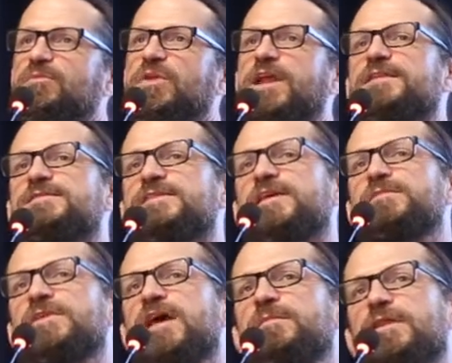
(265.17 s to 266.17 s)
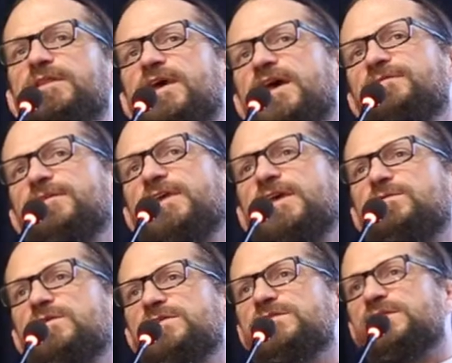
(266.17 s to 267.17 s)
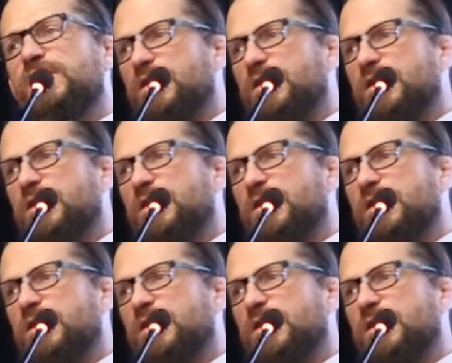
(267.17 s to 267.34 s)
But at the same time that the FDA was